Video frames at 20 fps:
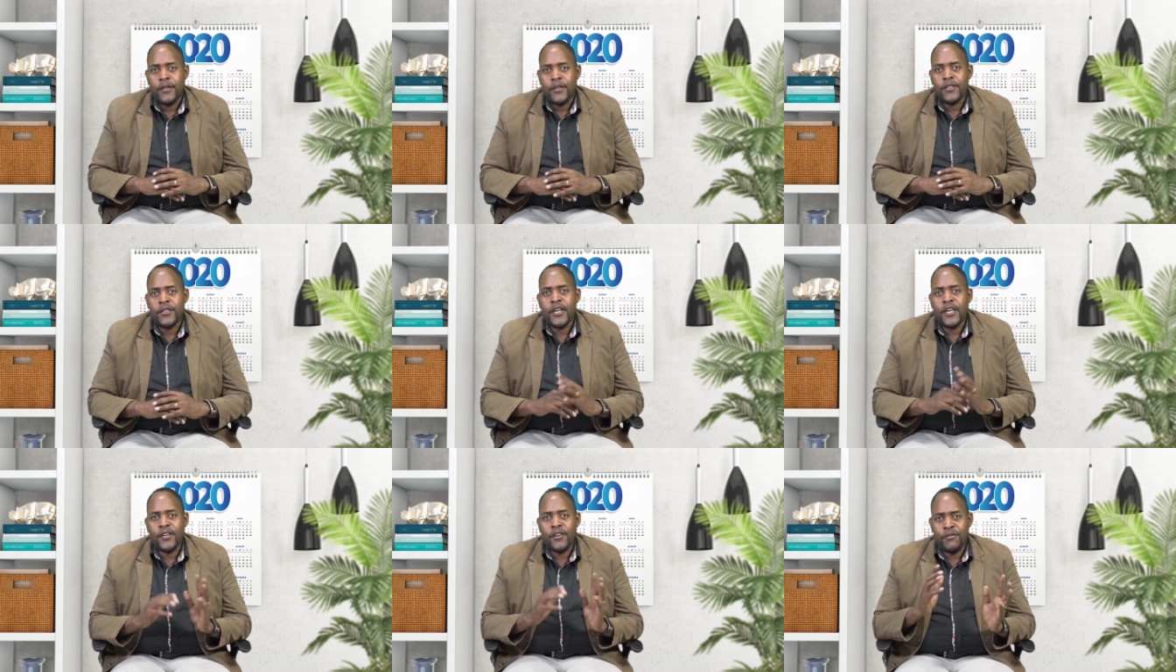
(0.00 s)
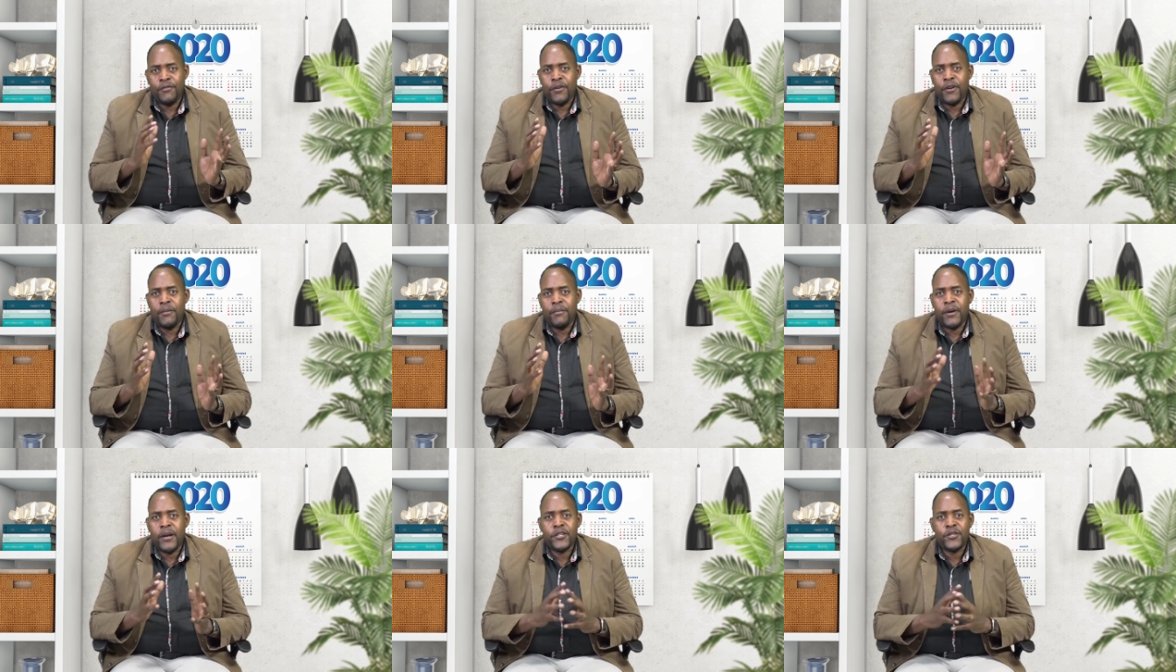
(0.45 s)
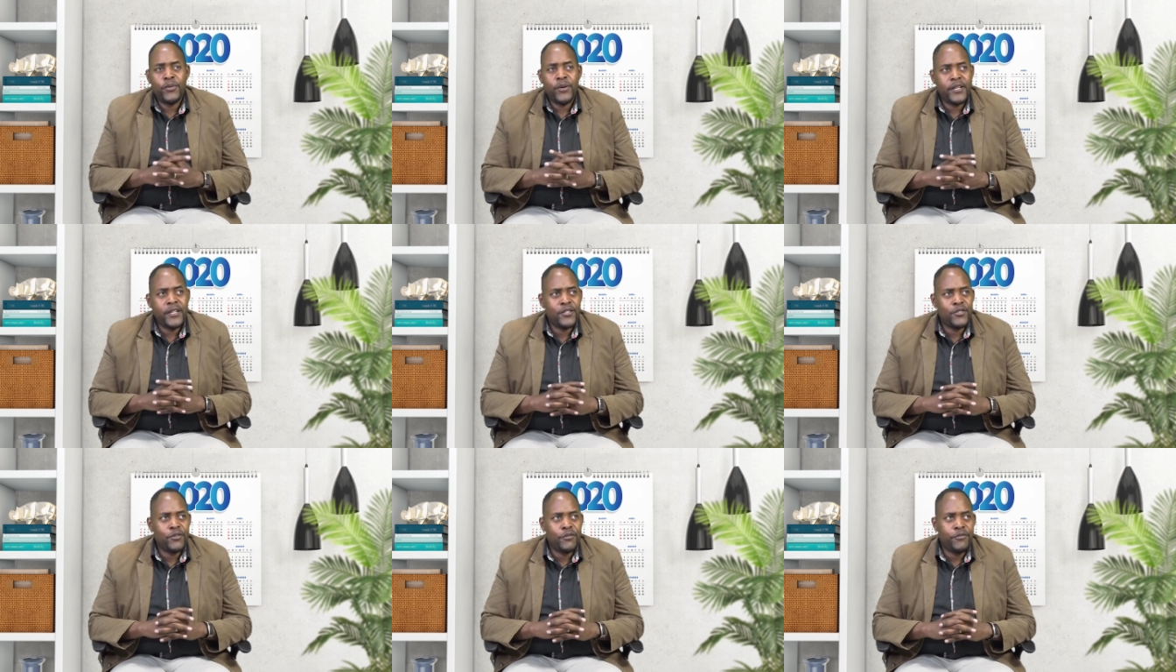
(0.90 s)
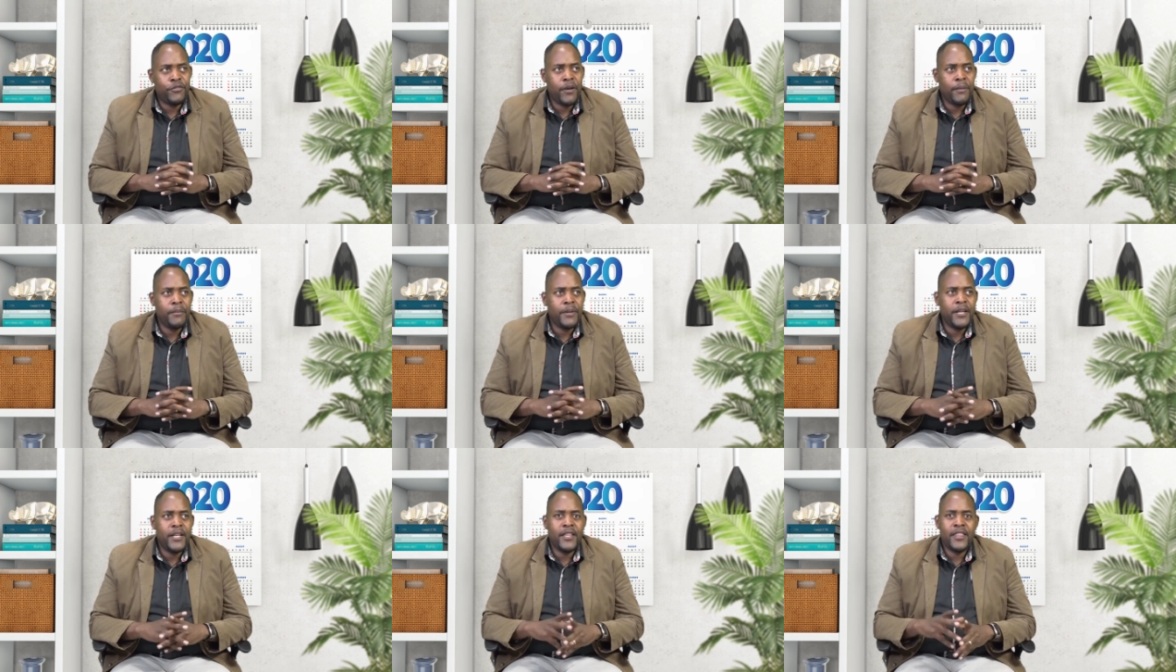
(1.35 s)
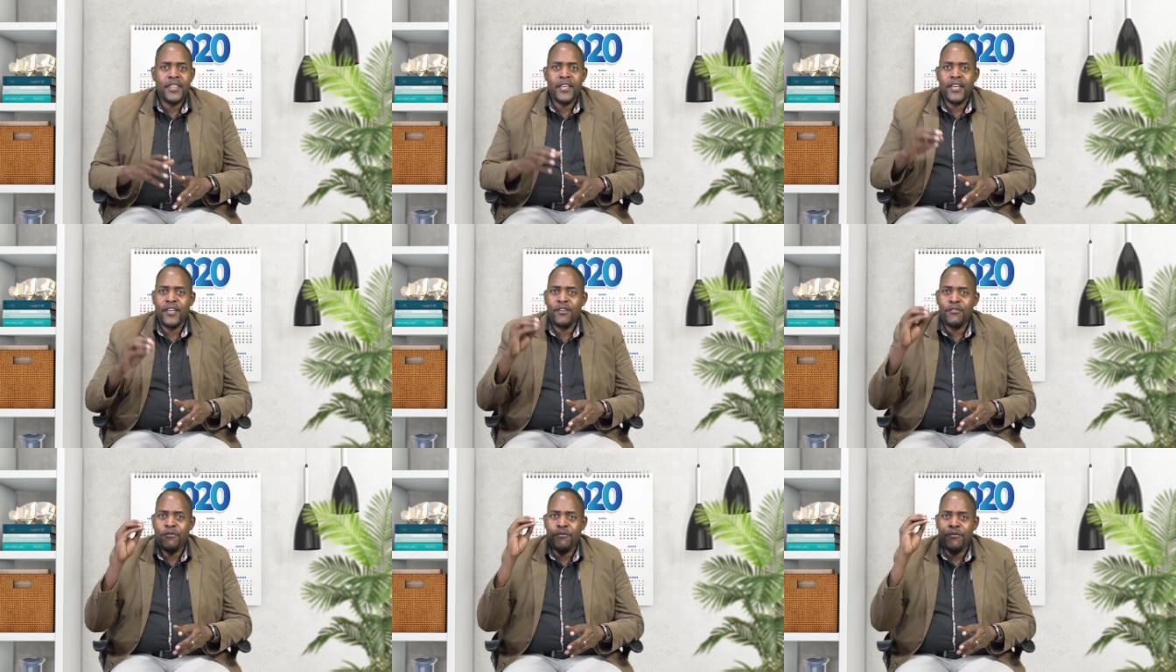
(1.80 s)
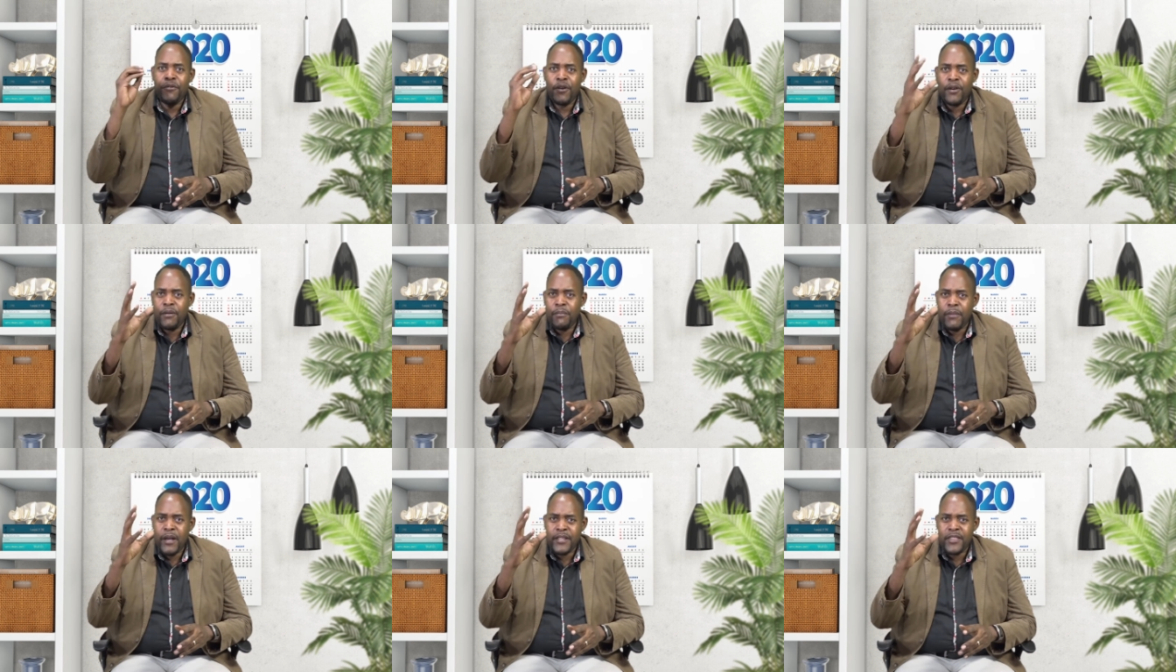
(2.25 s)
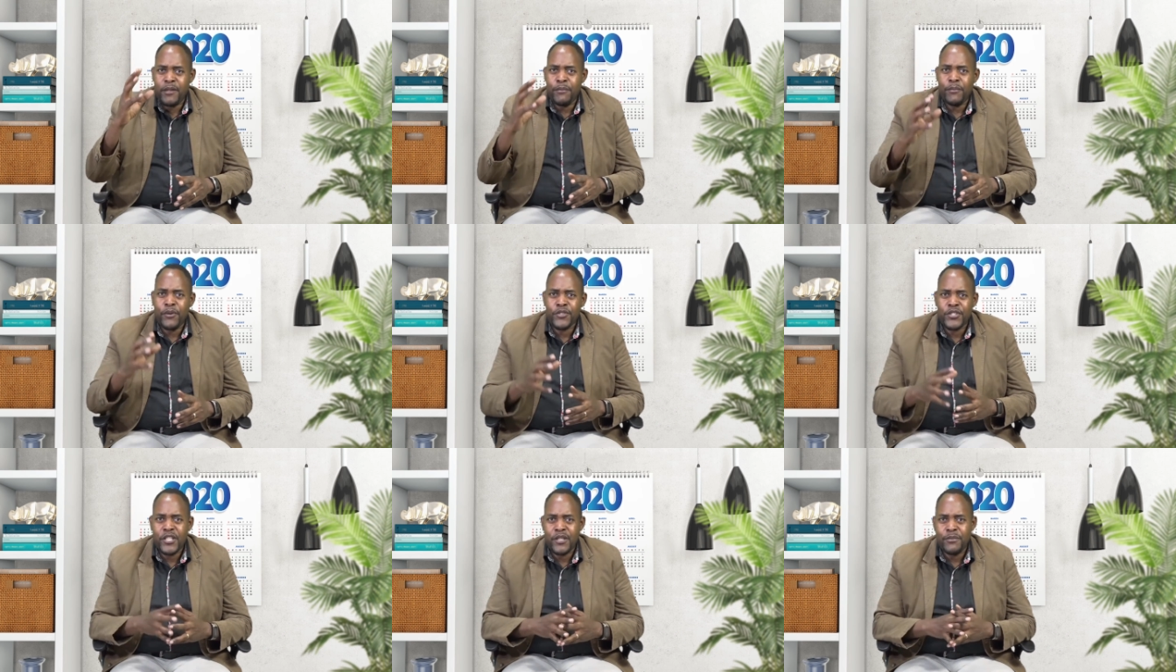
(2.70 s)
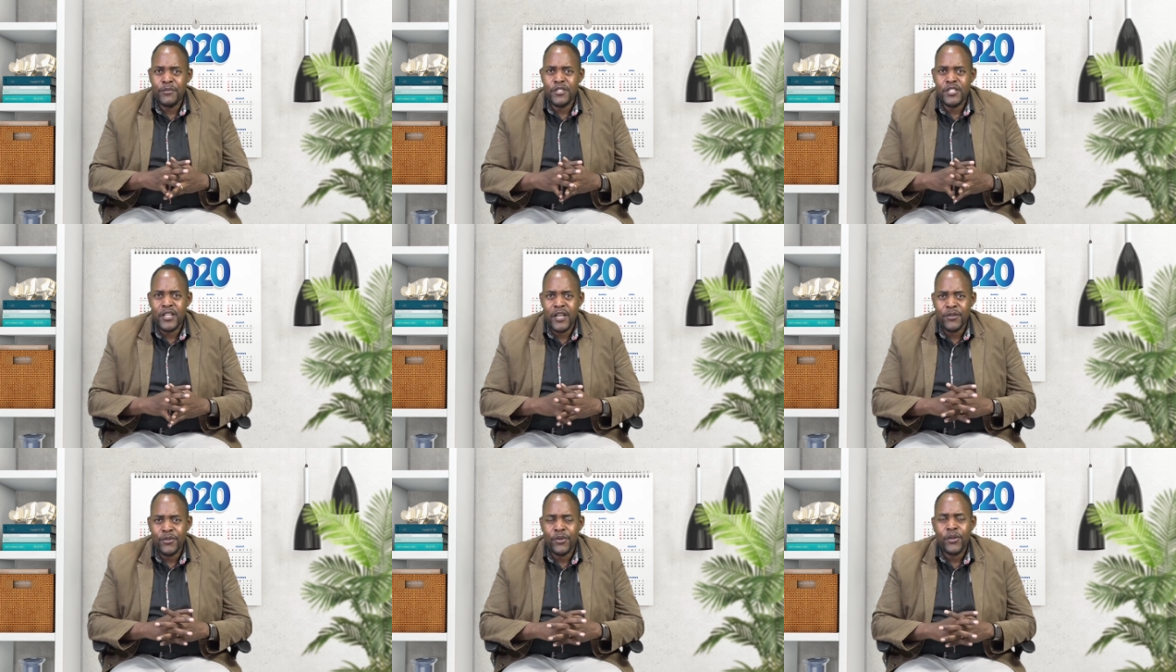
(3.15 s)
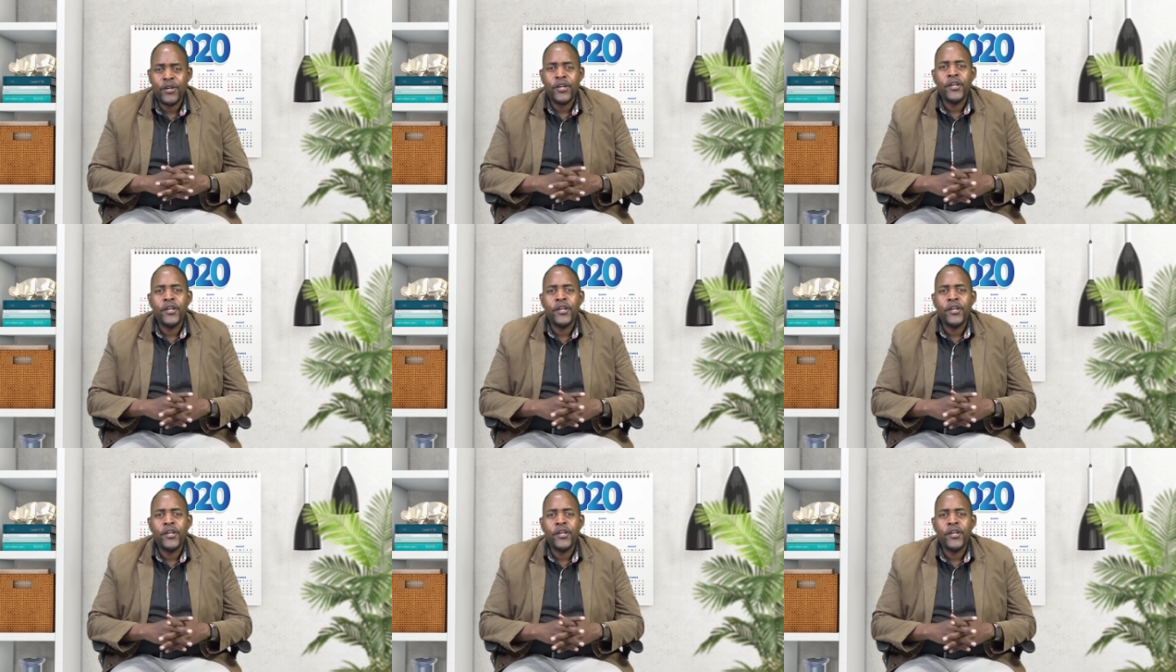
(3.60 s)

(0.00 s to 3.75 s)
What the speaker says: Thank you very much, Wakiso family. Thank you very much, the Muslim channel.